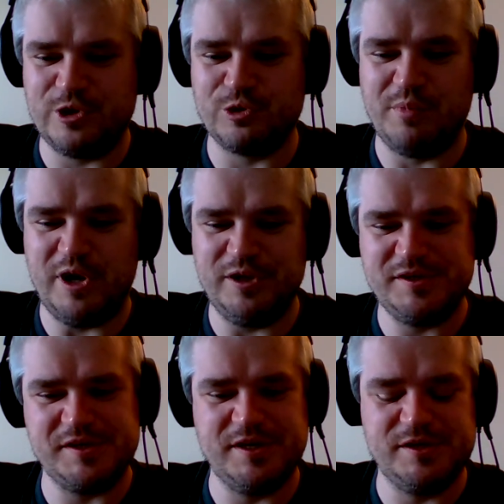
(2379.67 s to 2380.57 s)

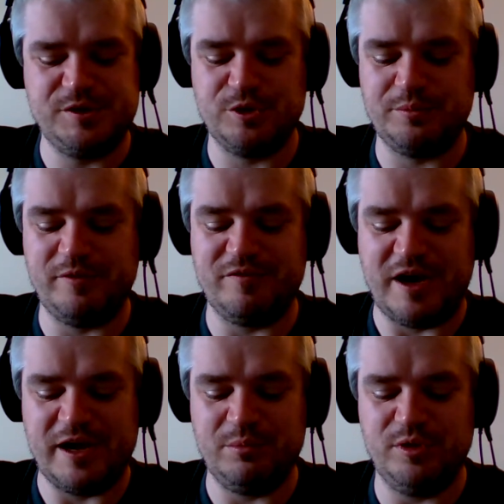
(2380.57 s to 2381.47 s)
Grimaldus is going to be
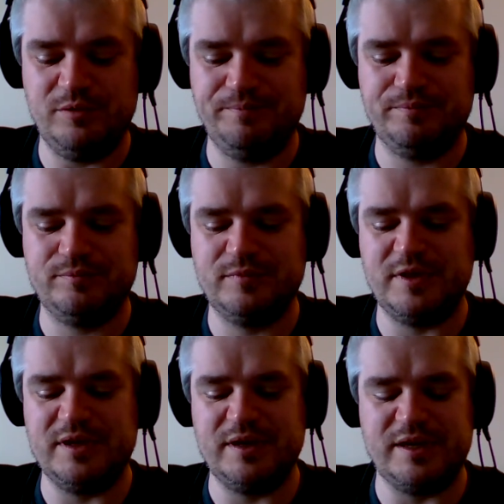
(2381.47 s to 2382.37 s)
viable.
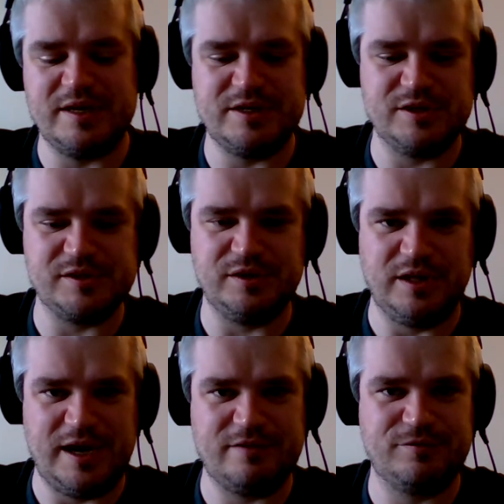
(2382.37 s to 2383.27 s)
He does a
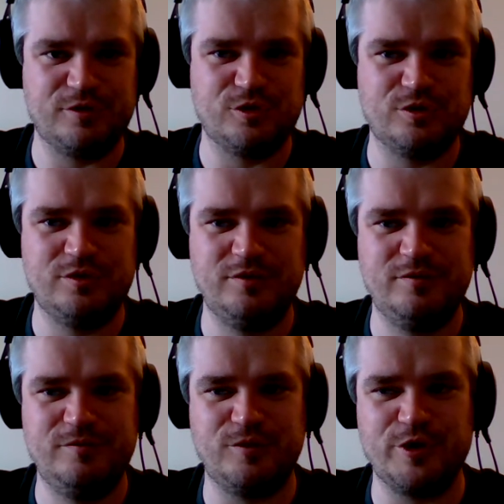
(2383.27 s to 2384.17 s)
lot for
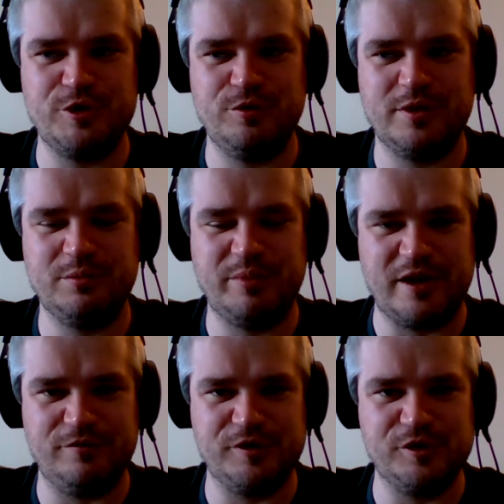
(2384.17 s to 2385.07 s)
you on the
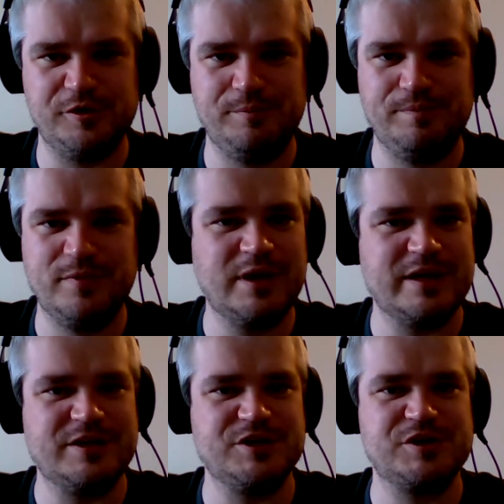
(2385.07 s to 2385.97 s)
battlefield.
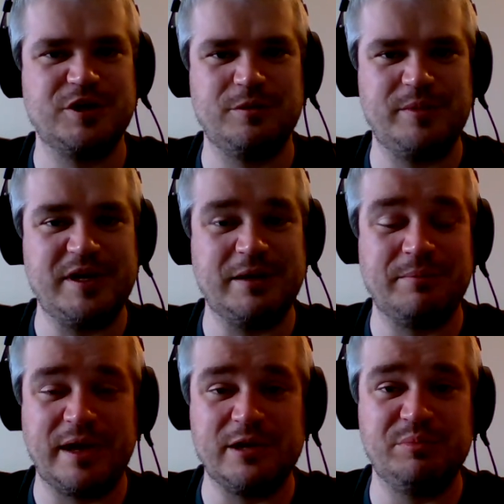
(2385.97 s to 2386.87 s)
It's just going to be, in
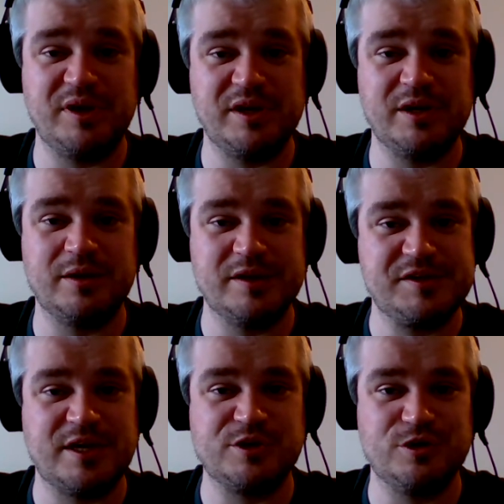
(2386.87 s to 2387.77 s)
my opinion,
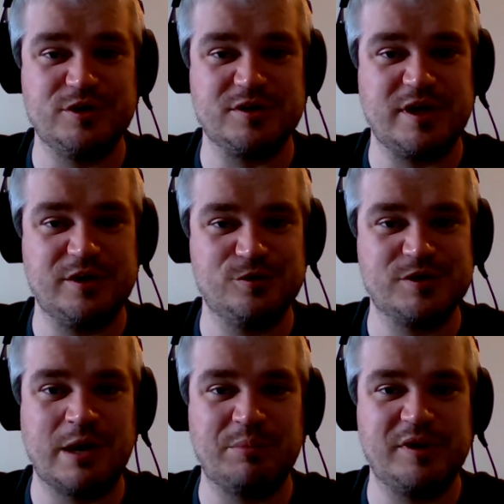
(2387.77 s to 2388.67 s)
essential to take those
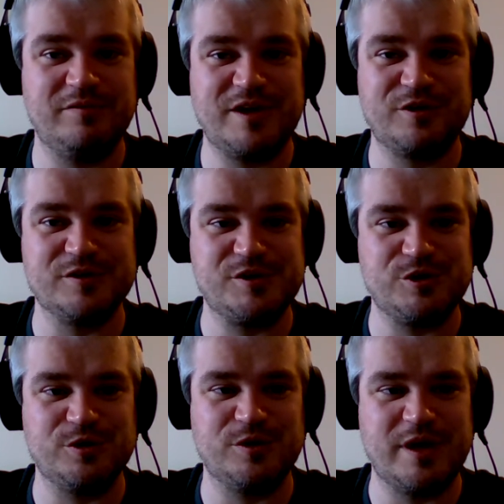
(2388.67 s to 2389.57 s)
company veterans
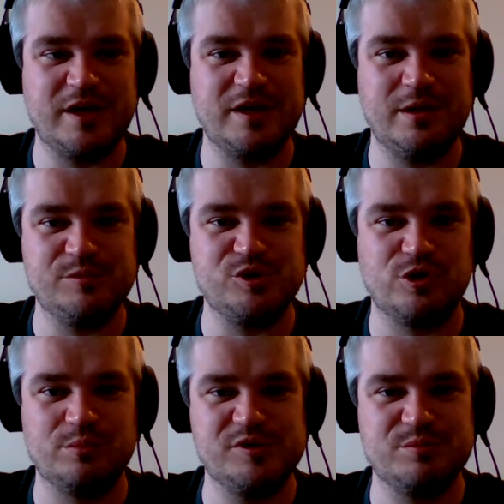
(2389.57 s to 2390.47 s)
so they can
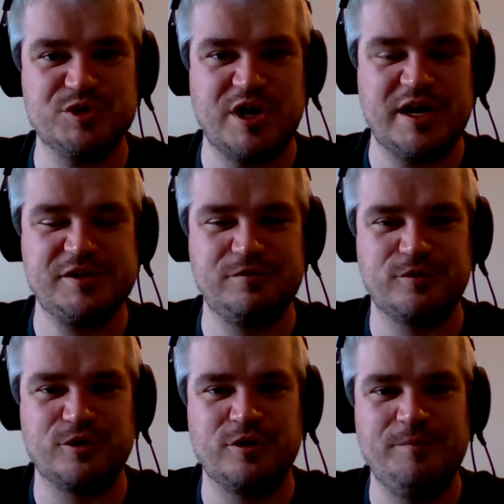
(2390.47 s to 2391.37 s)
absorb some shots
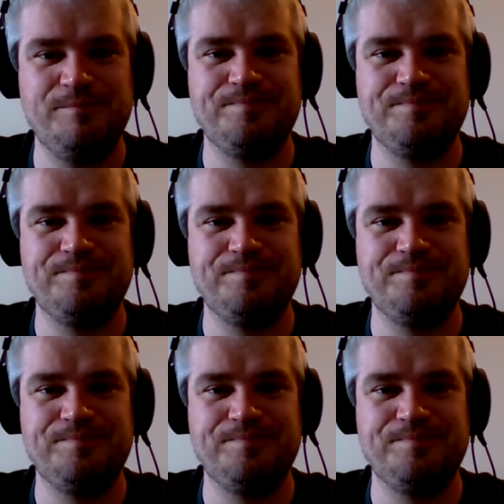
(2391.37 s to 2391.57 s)
for